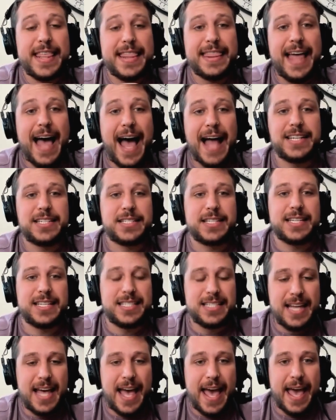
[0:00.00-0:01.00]
that's to
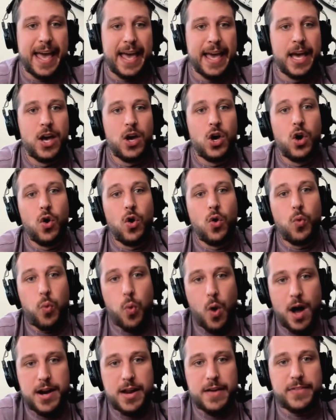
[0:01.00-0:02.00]
say,
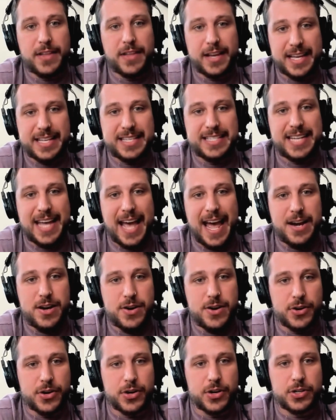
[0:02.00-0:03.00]
one of the
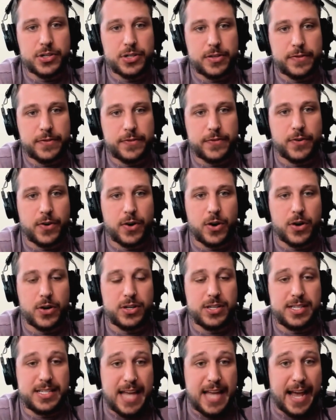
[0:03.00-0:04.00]
contenders for
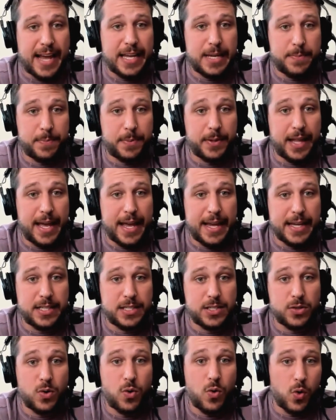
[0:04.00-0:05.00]
second
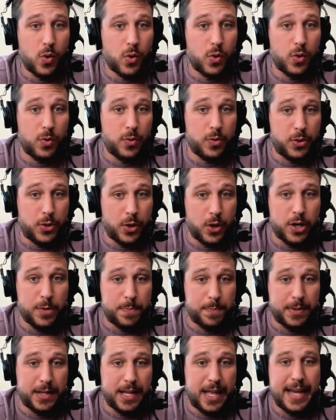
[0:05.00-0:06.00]
place or
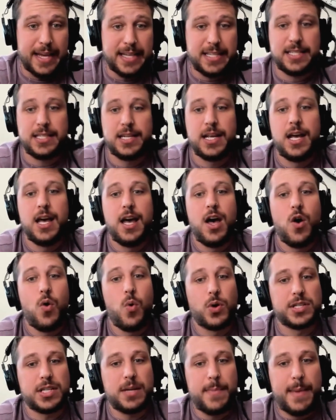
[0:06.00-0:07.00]
third place
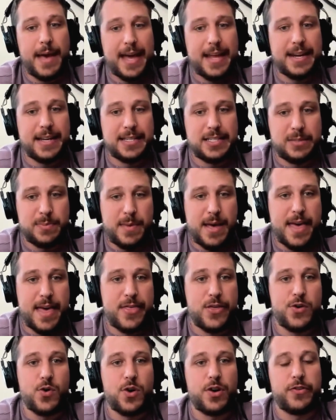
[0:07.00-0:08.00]
was Amanda Smith,
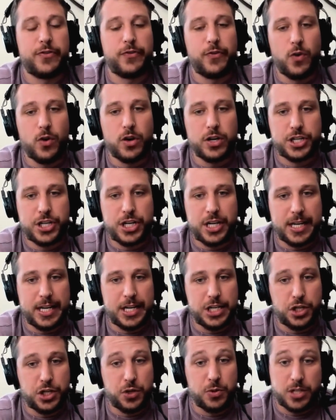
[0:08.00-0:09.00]
who
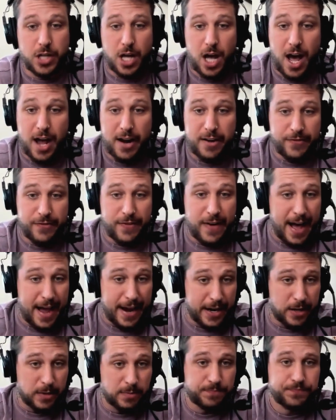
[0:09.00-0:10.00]
unfortunately, she was on
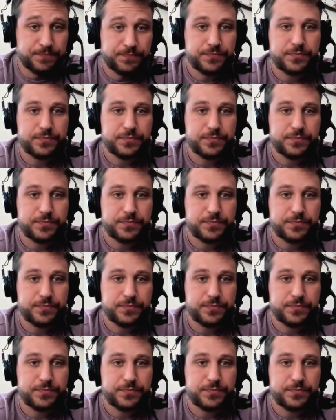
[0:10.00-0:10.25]
fire,